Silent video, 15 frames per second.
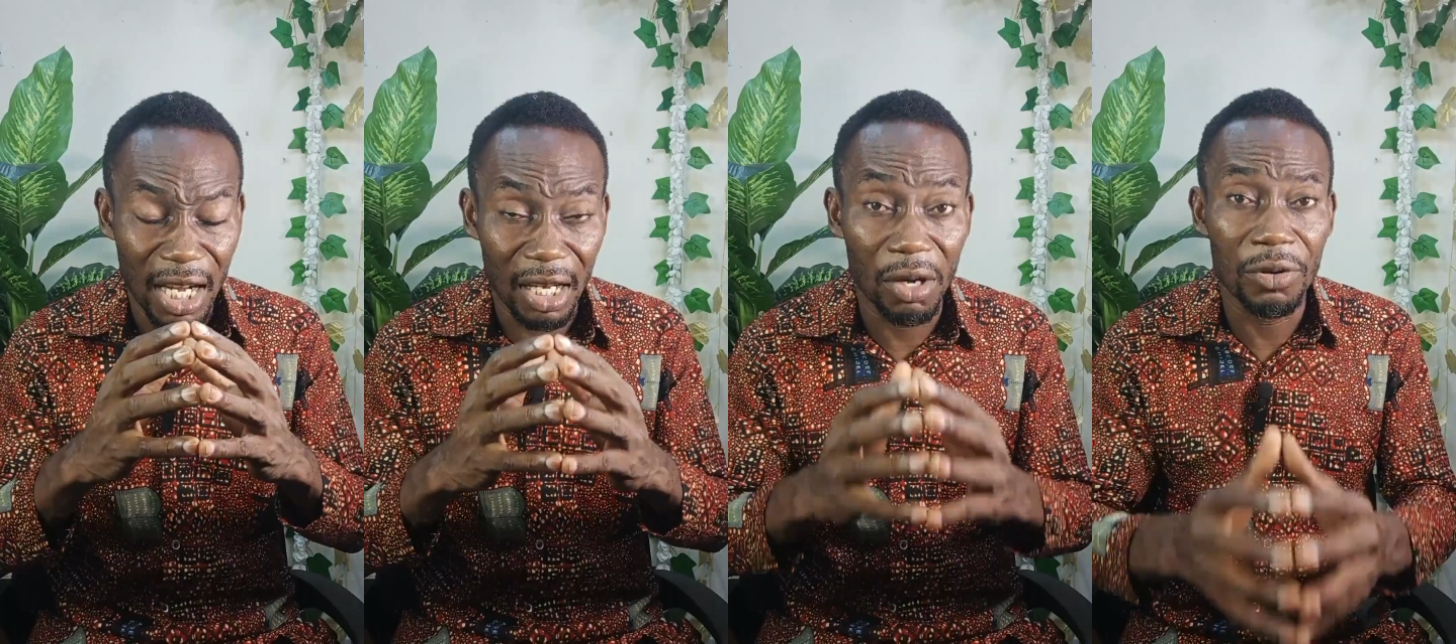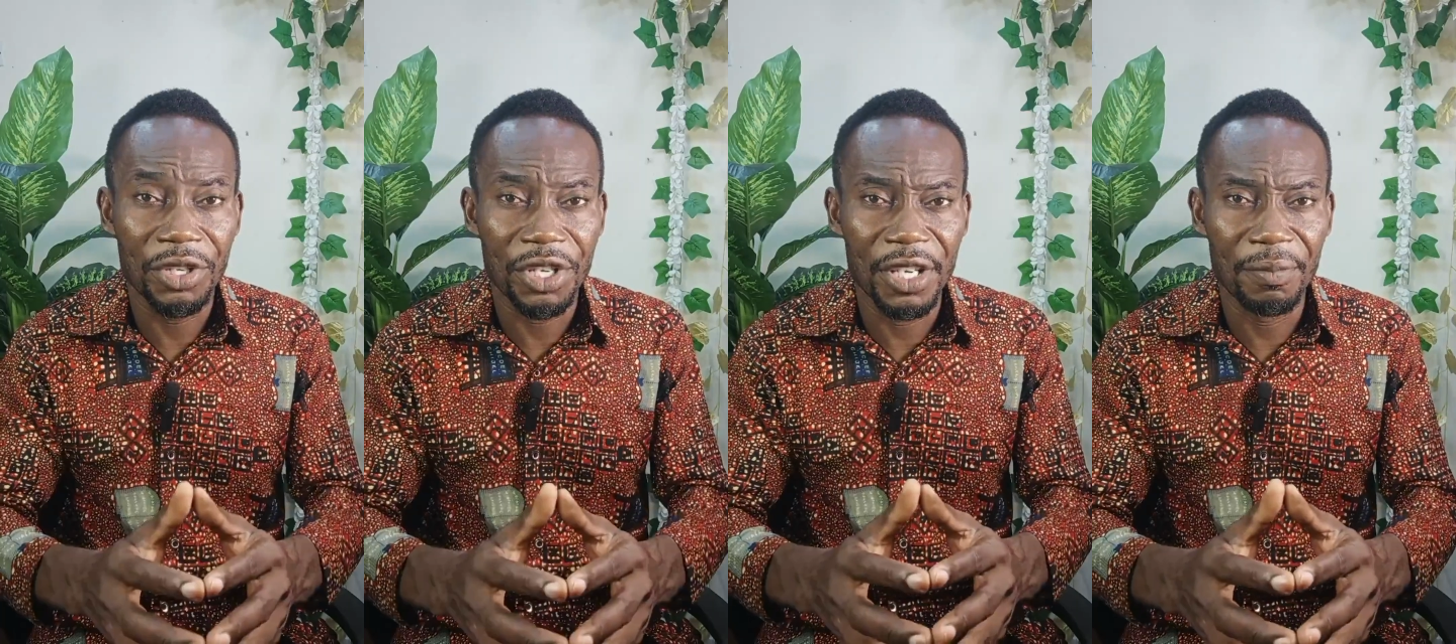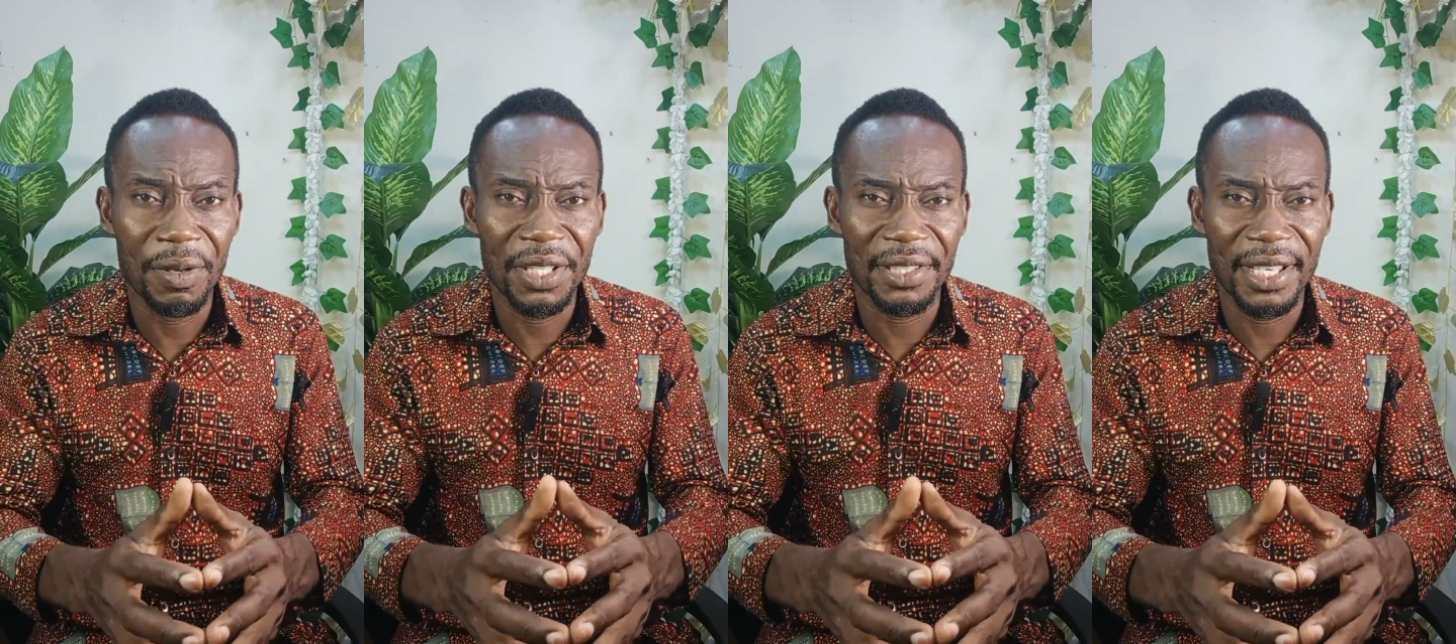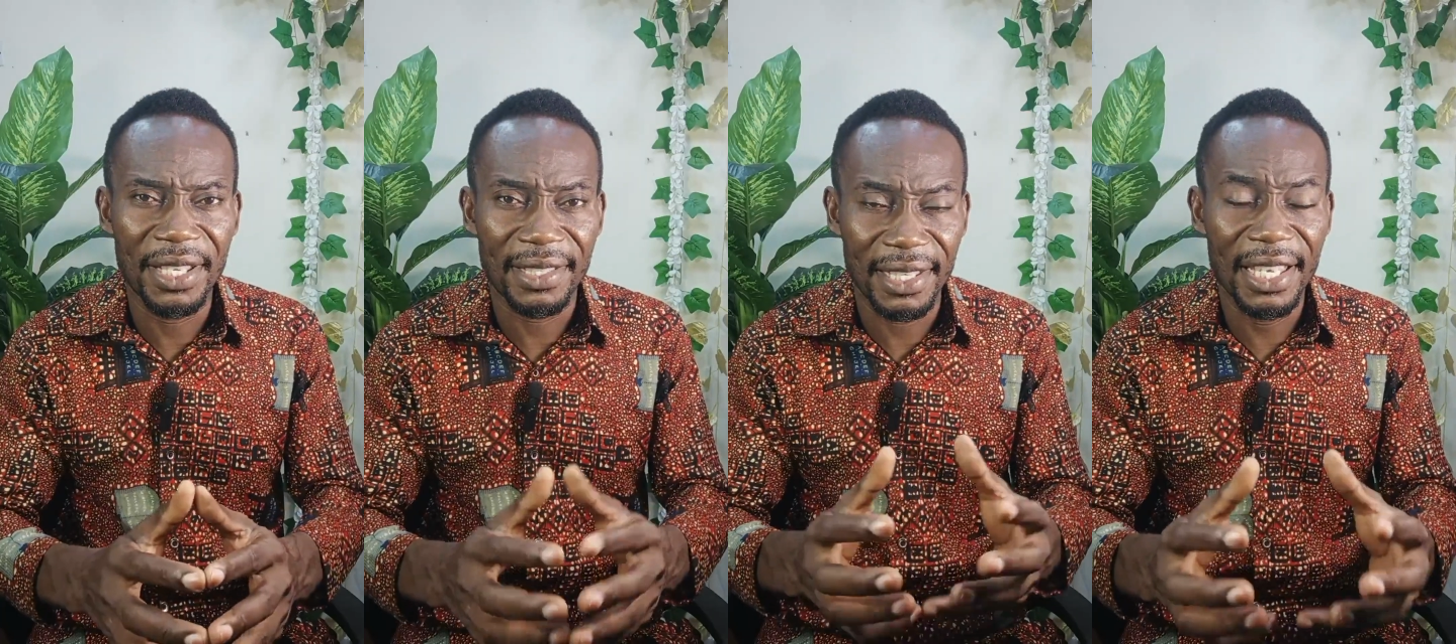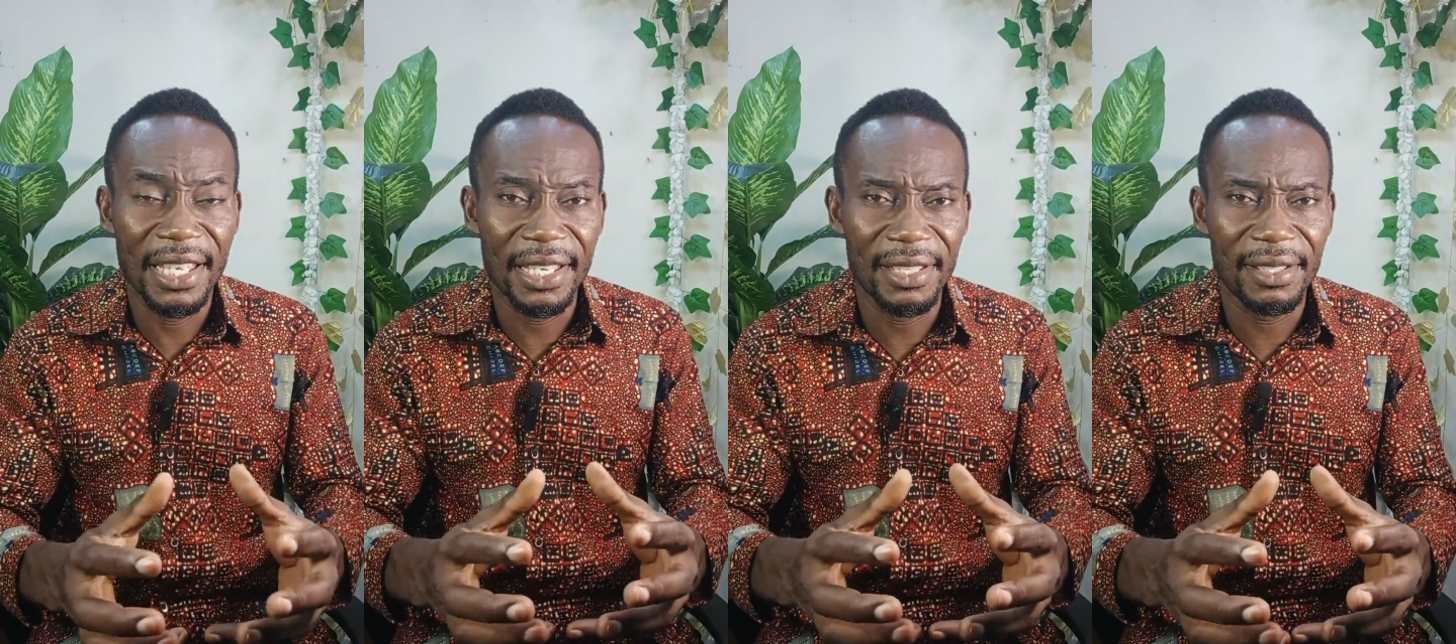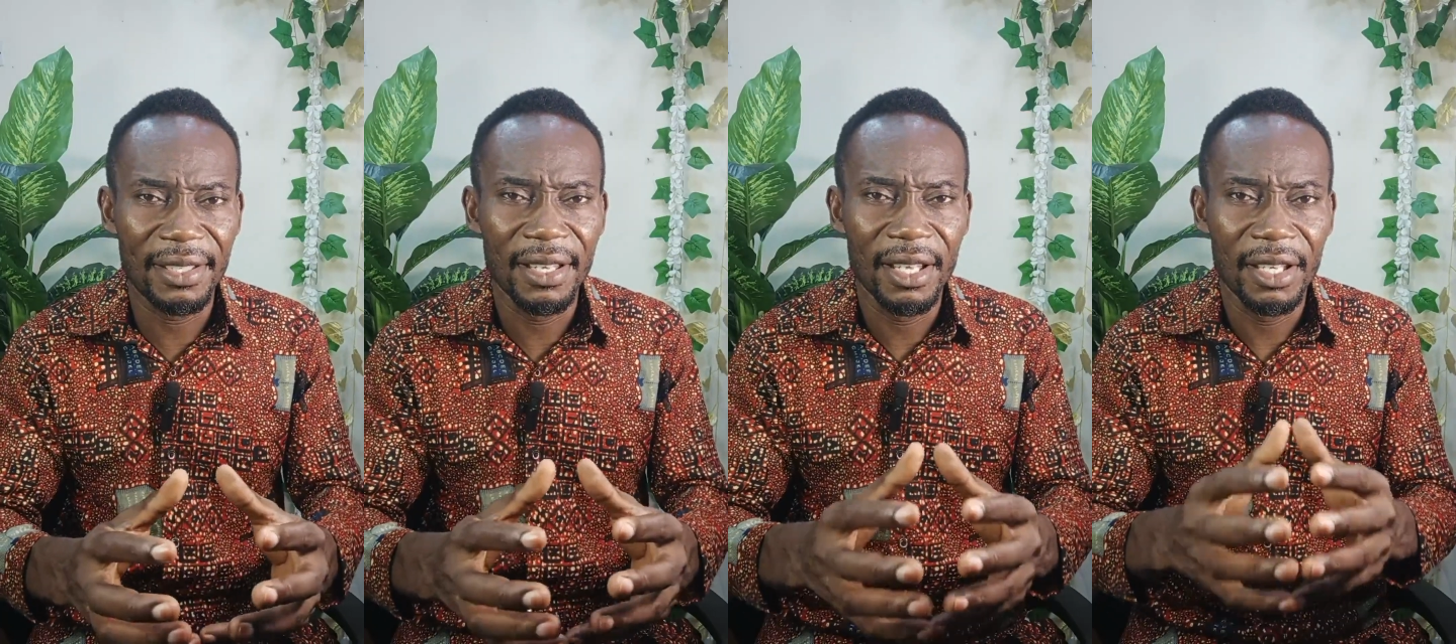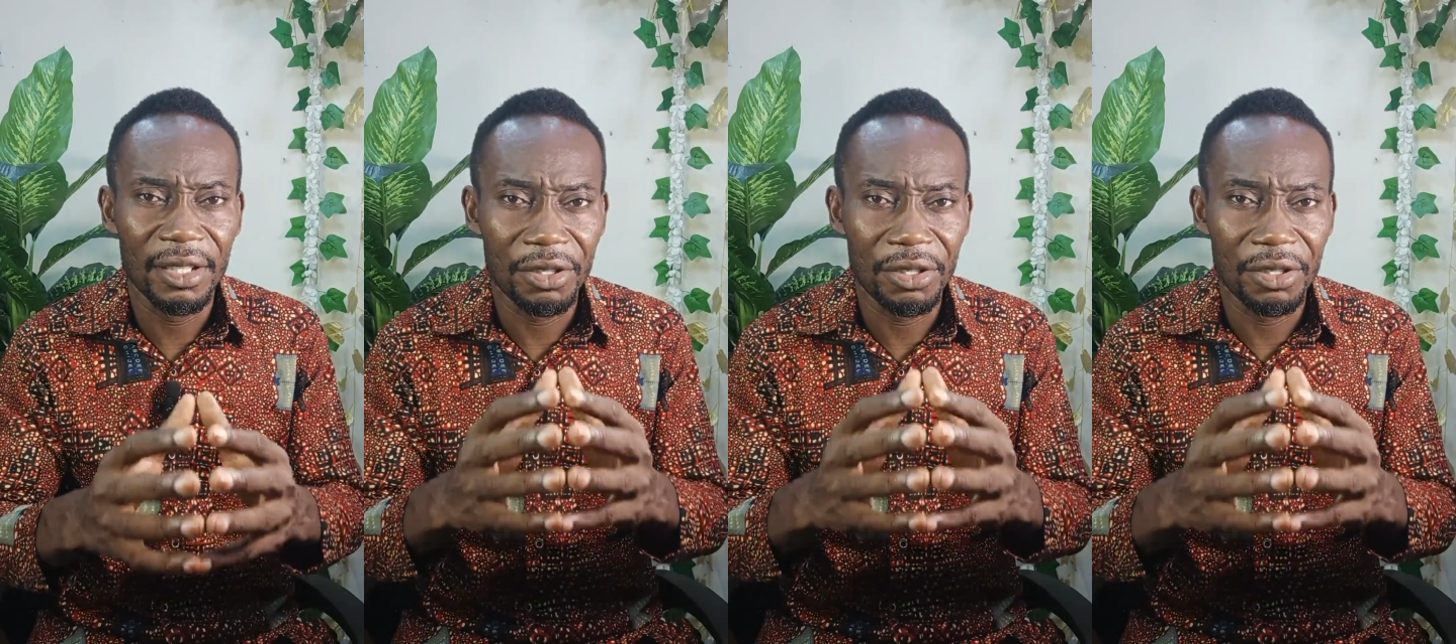a coaching business is